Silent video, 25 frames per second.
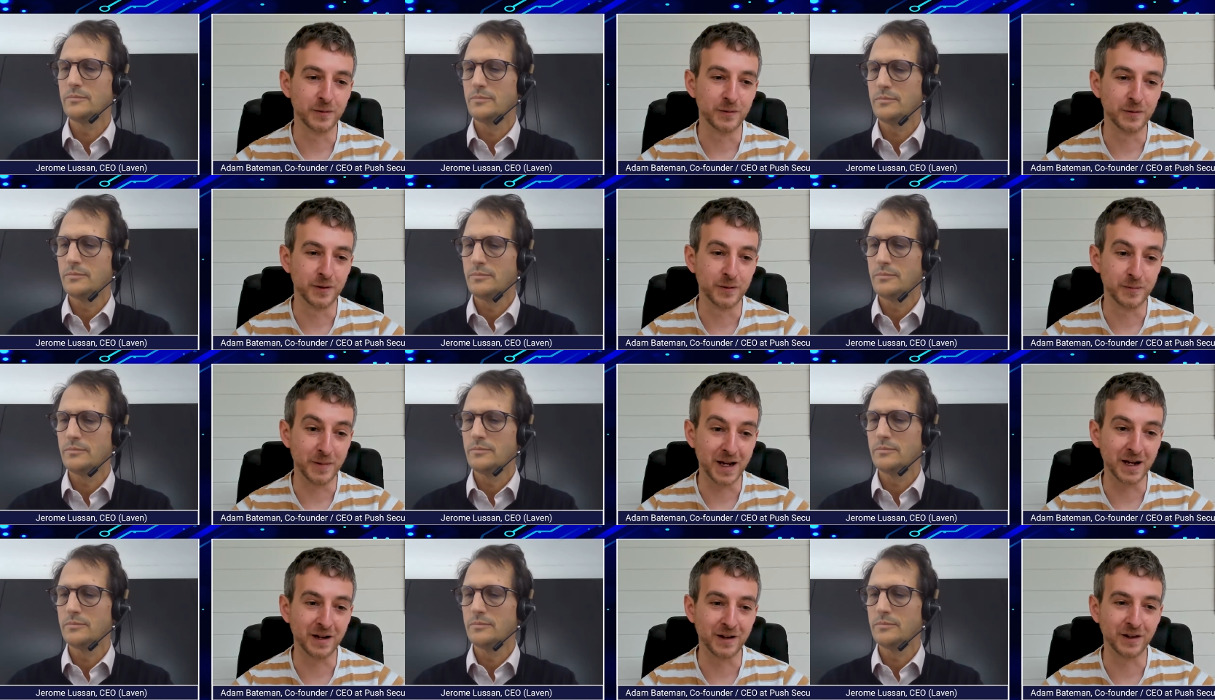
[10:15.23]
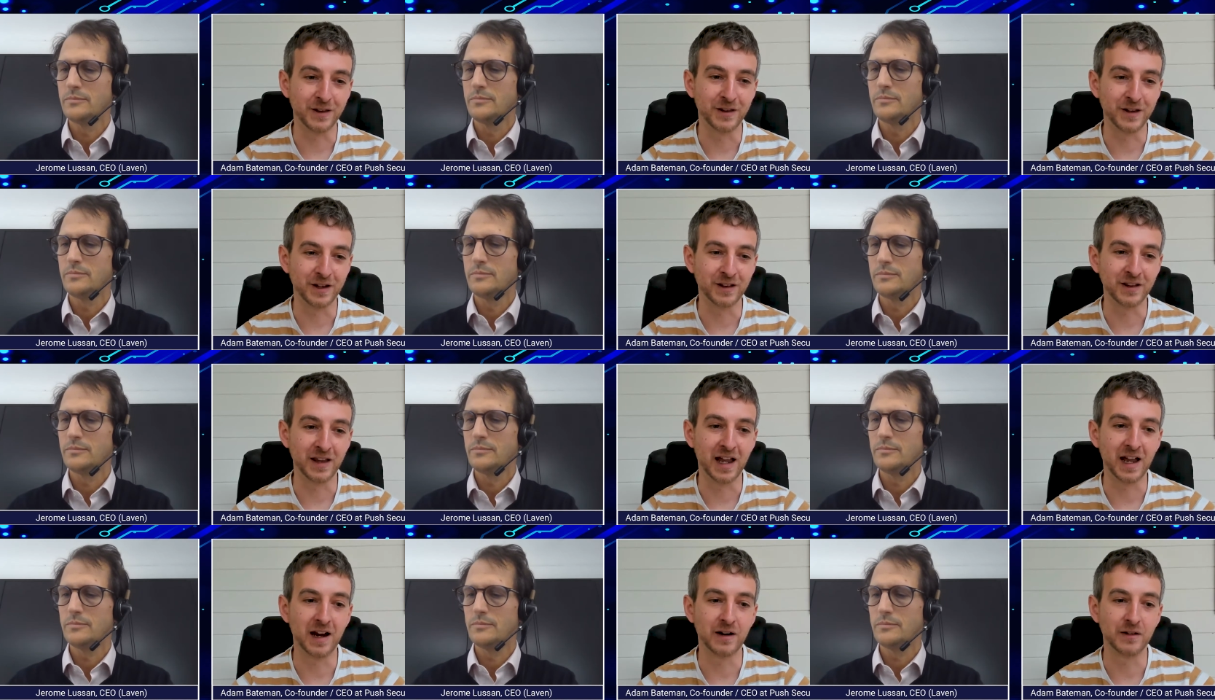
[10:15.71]
Speaker 1: the main thing
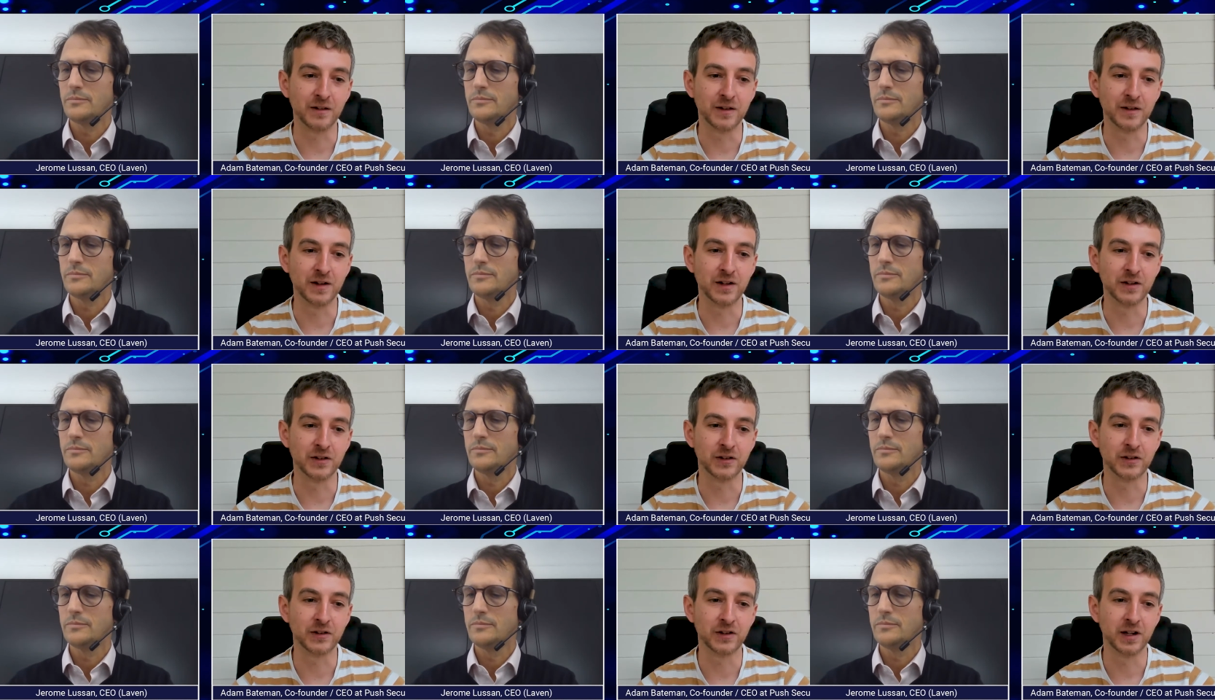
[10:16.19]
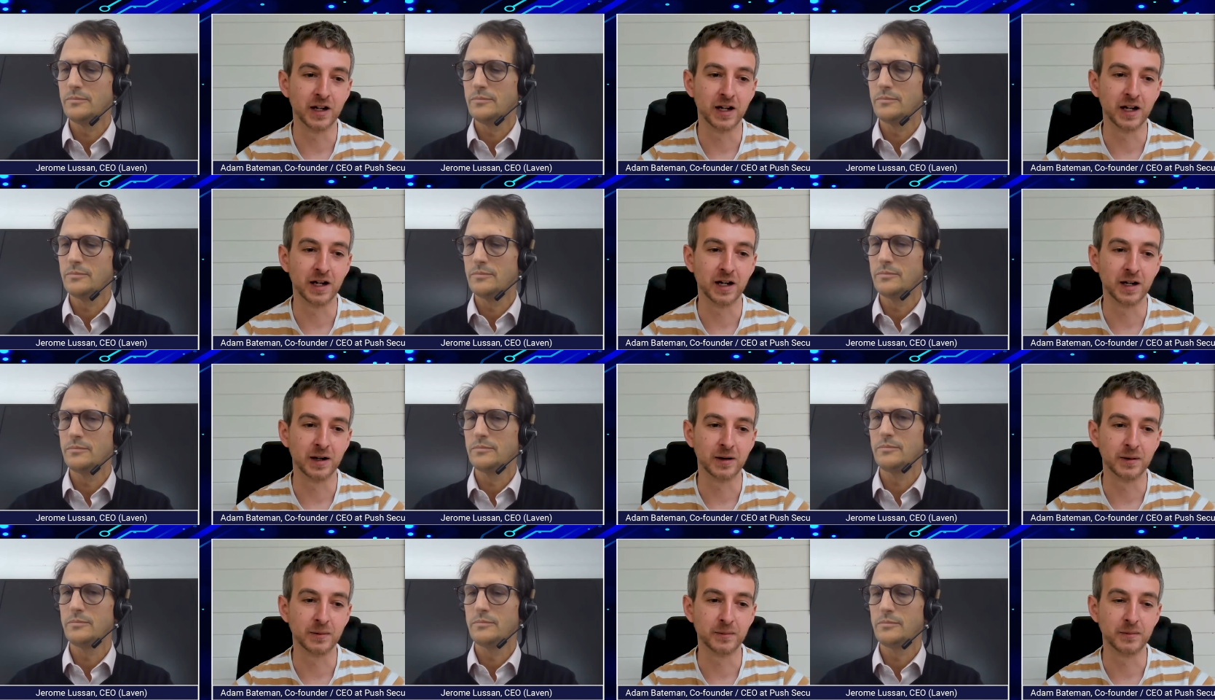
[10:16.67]
there is
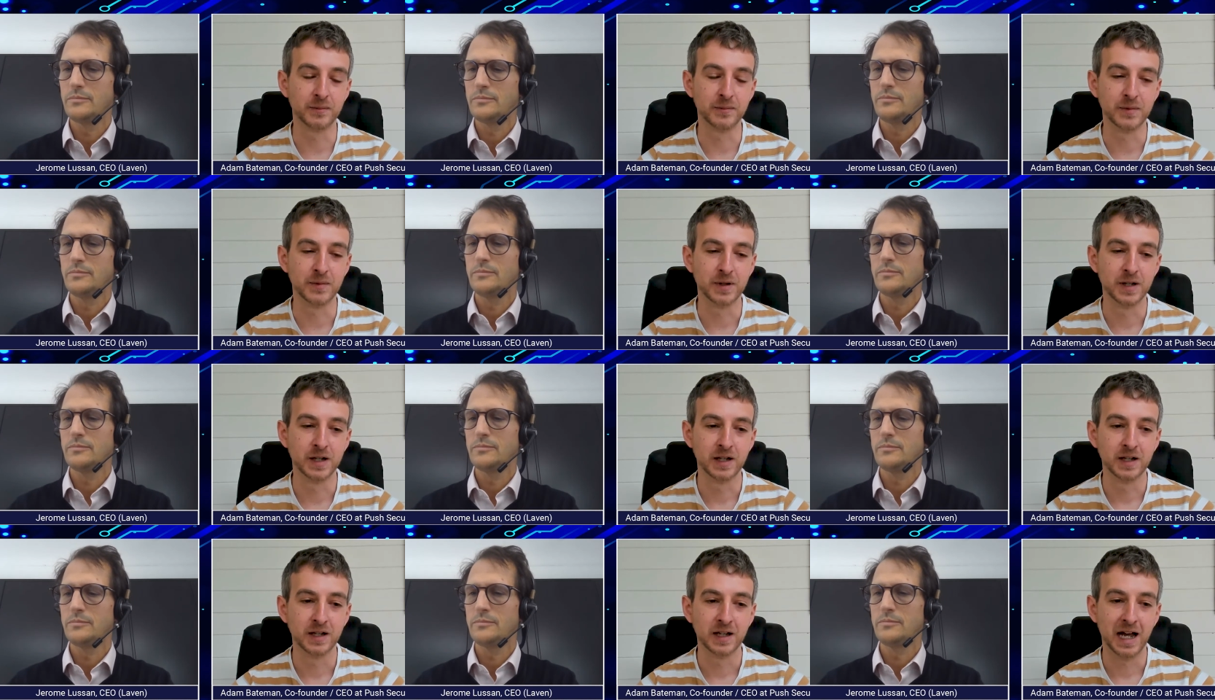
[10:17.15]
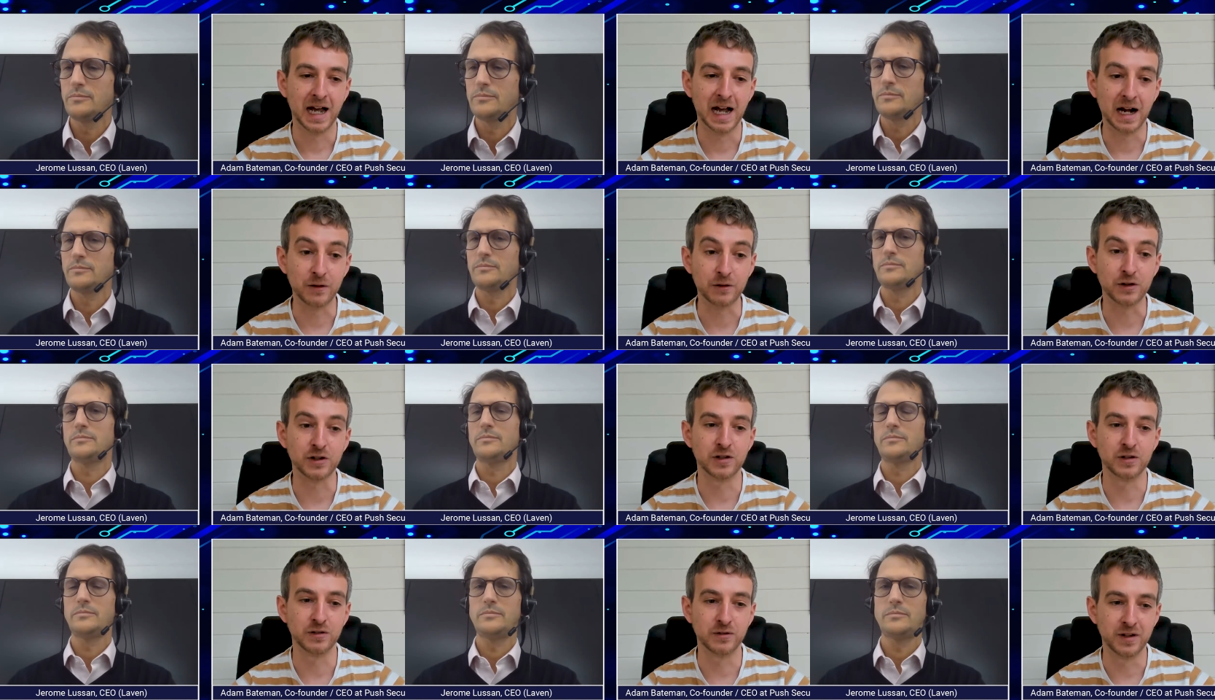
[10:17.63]
um, how
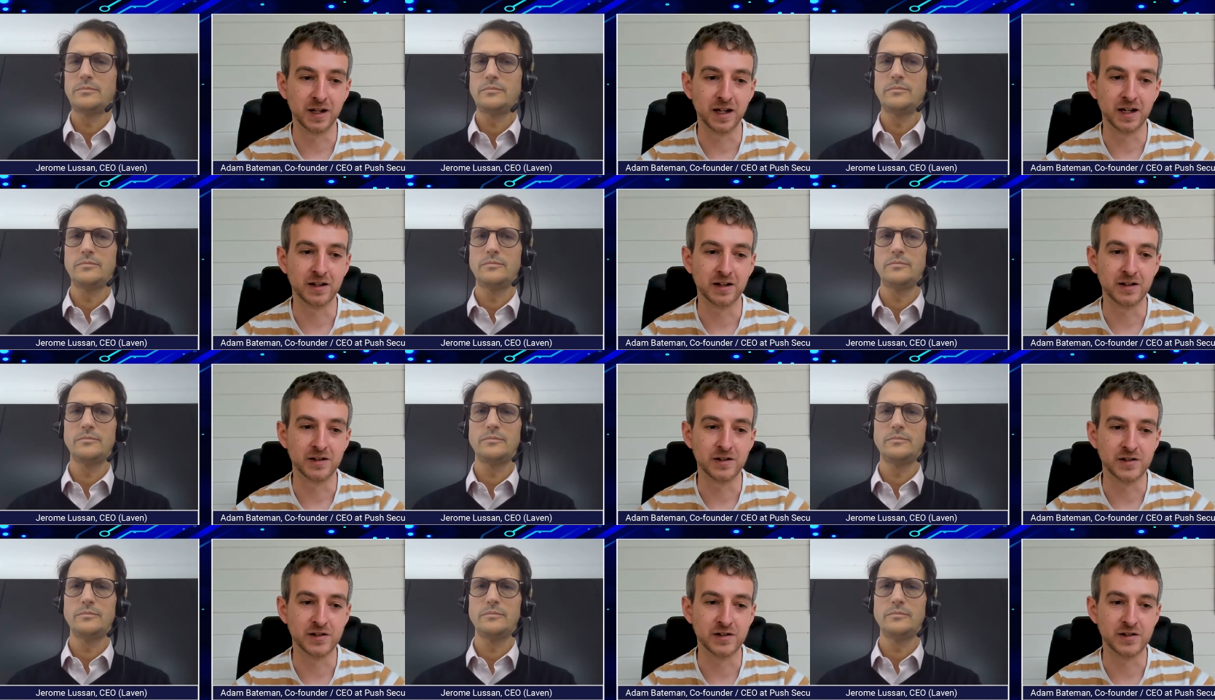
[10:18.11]
do you then